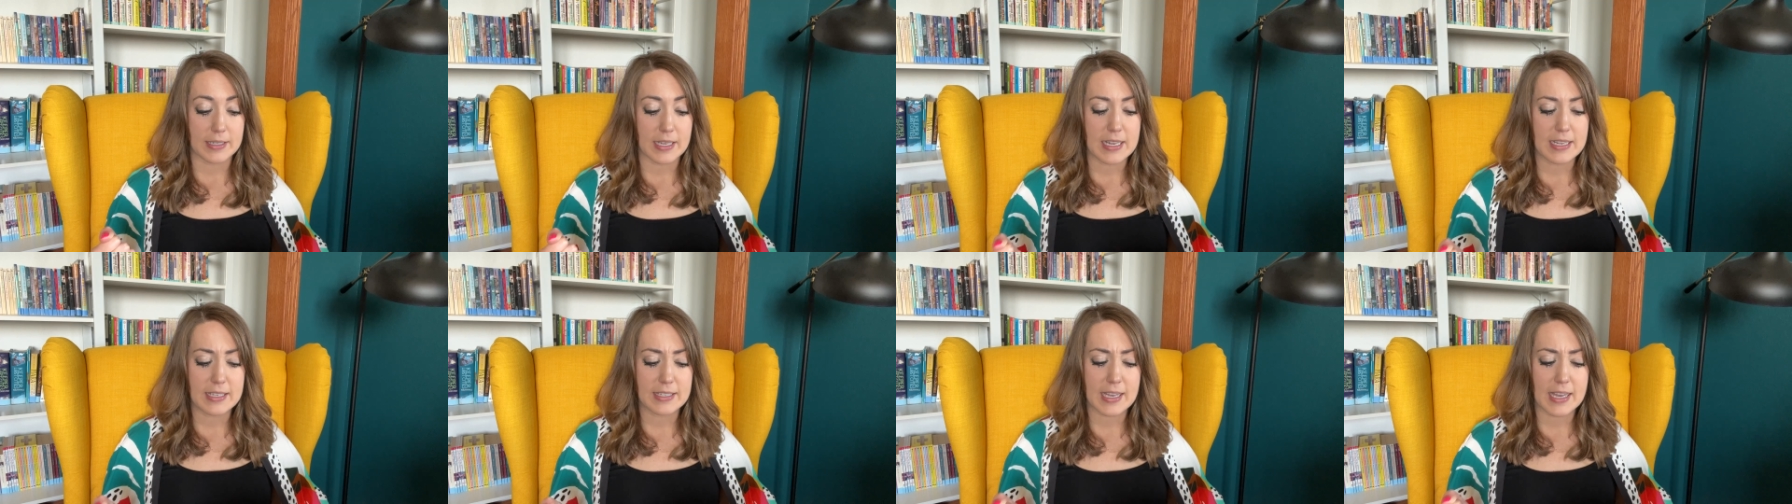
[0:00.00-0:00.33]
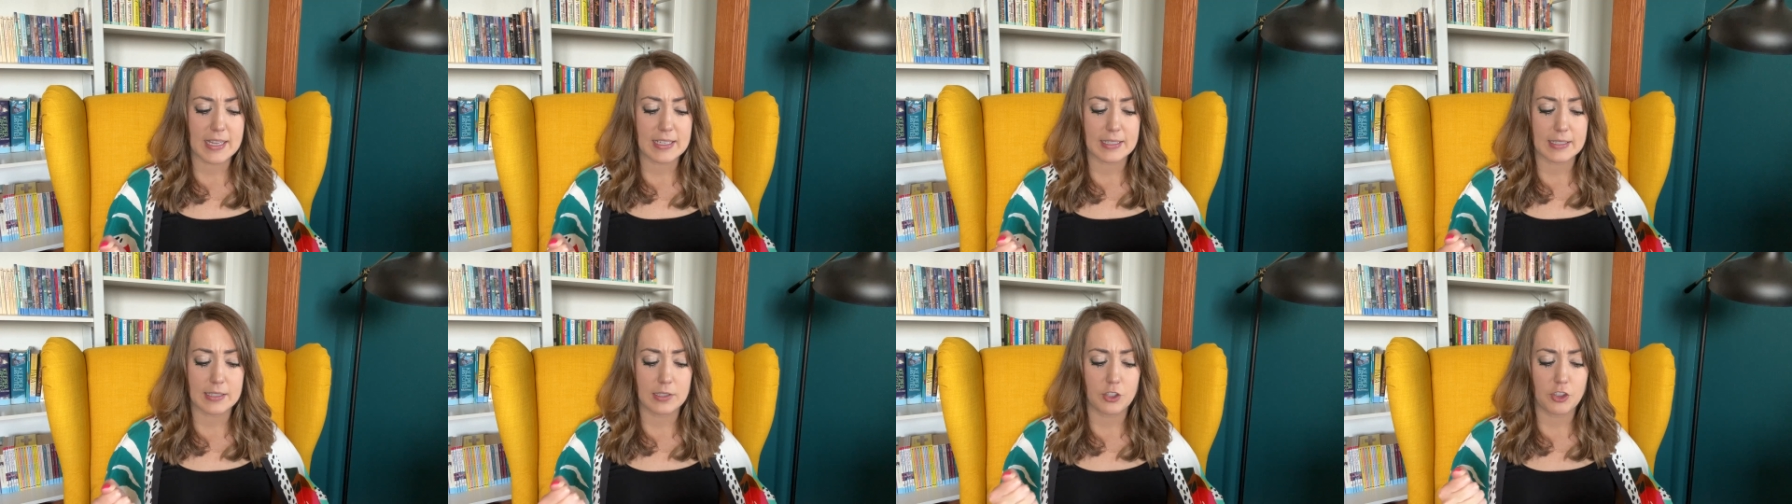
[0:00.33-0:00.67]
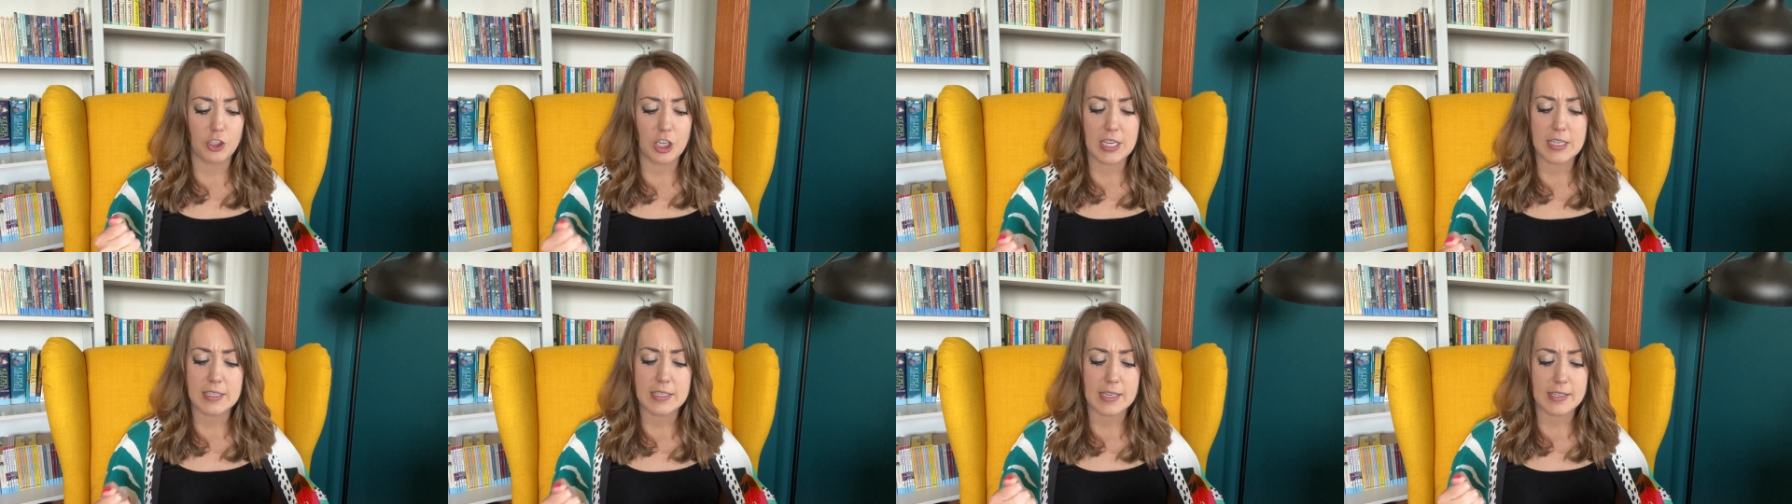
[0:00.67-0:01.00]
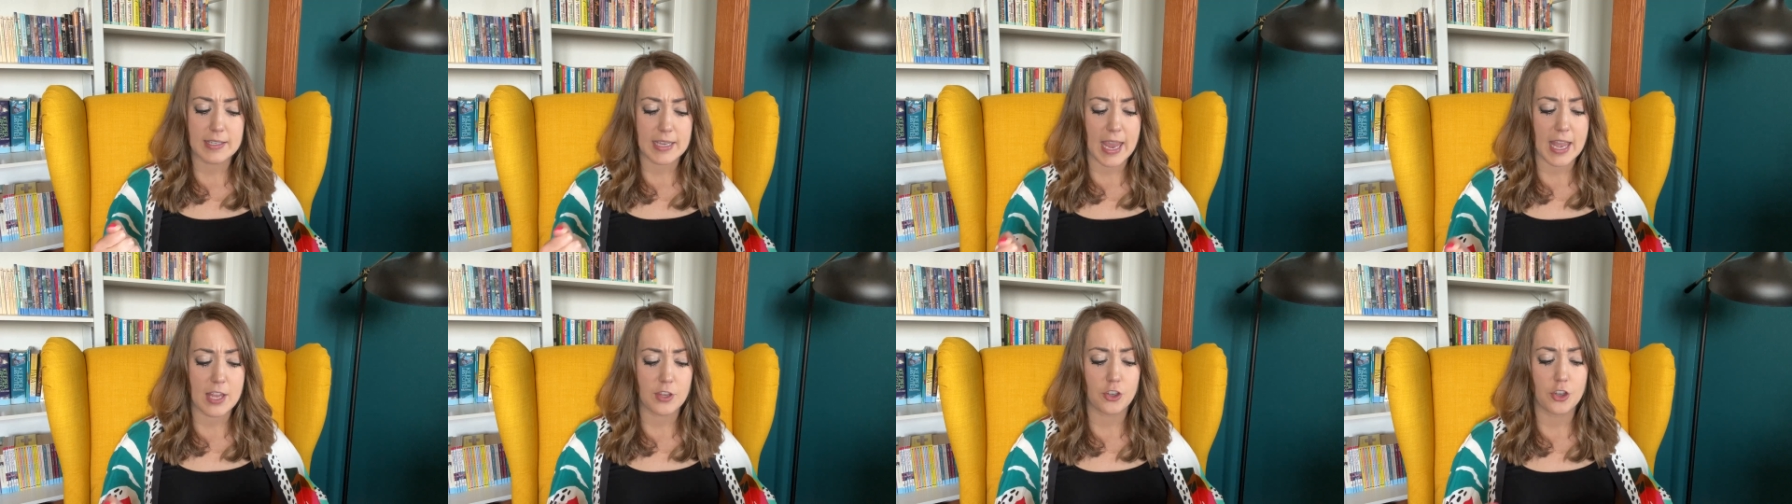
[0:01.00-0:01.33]
And he says,
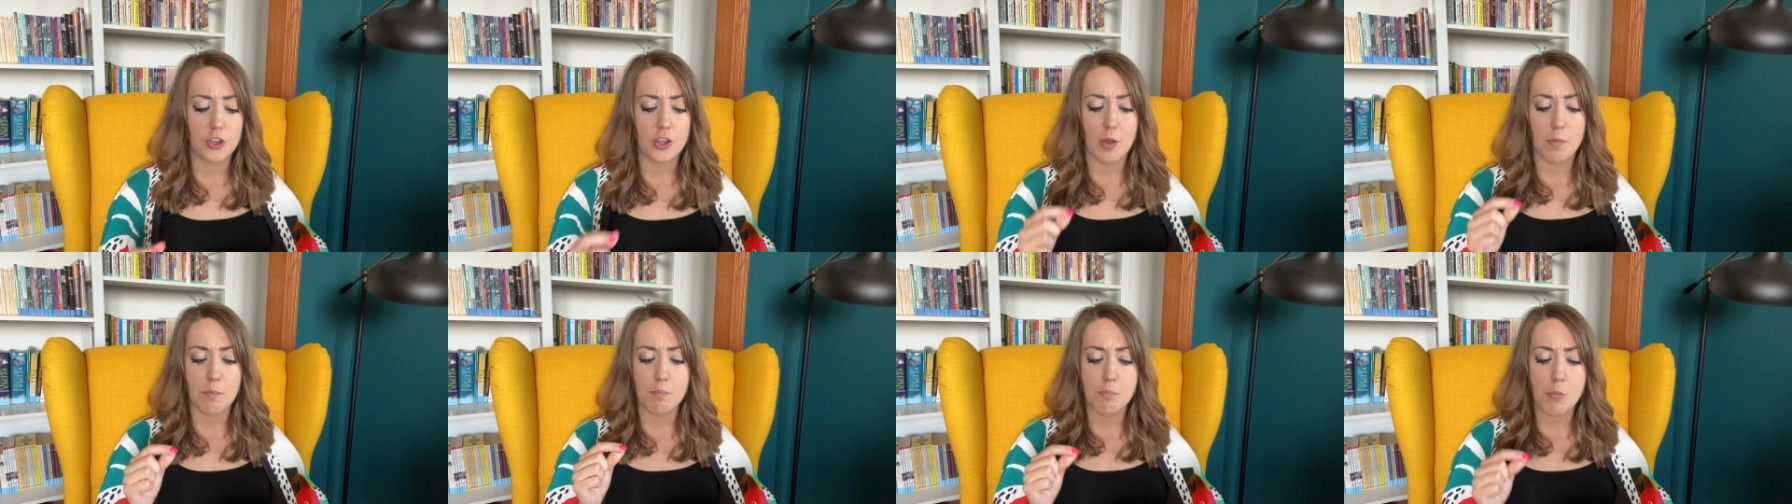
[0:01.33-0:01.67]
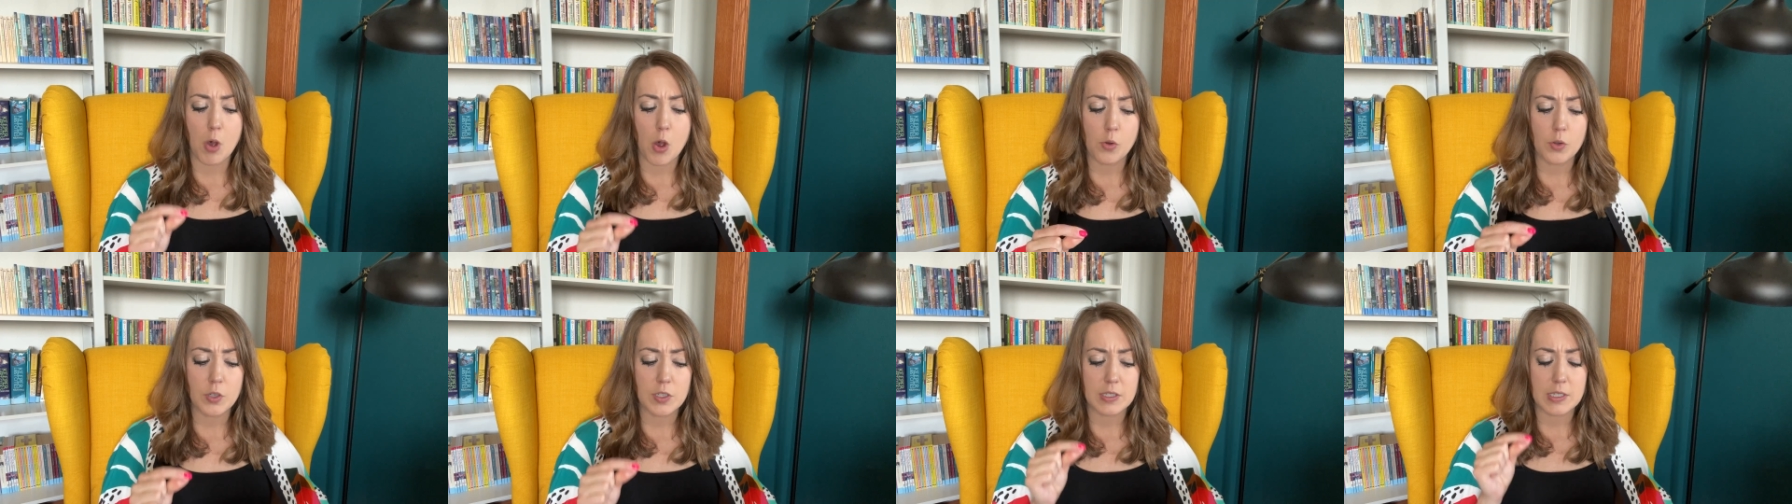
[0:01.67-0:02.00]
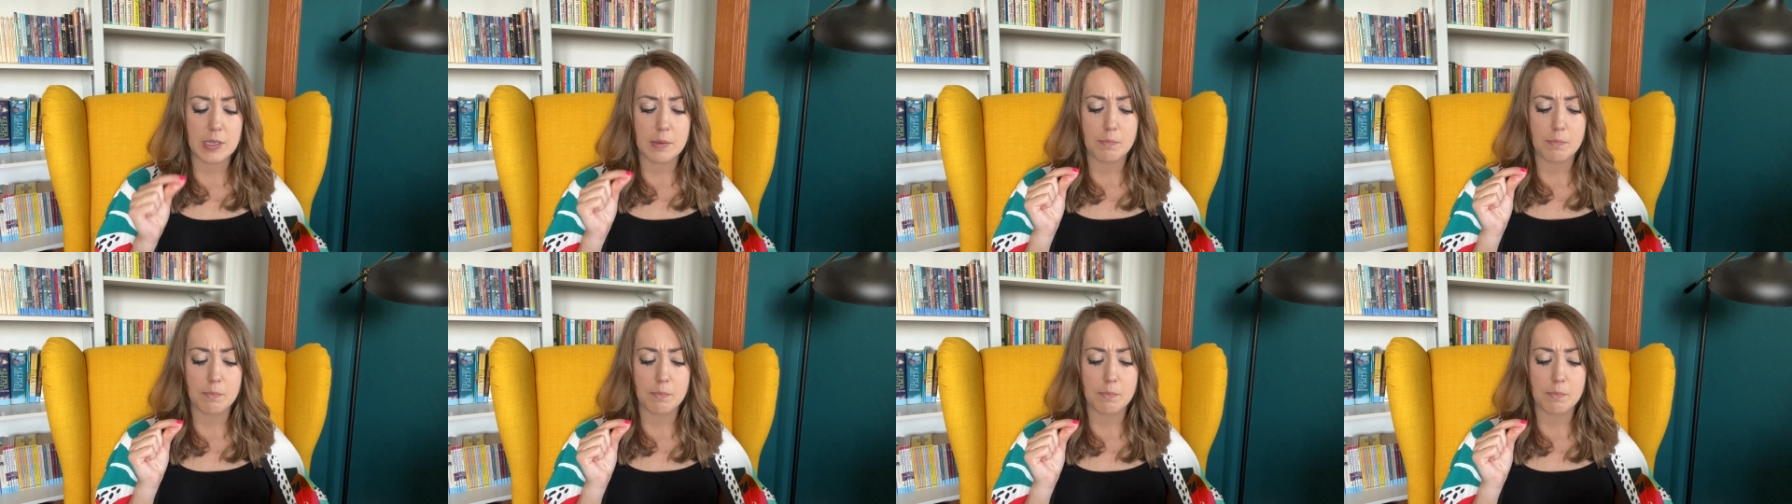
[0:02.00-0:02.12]
Jesus answered, the most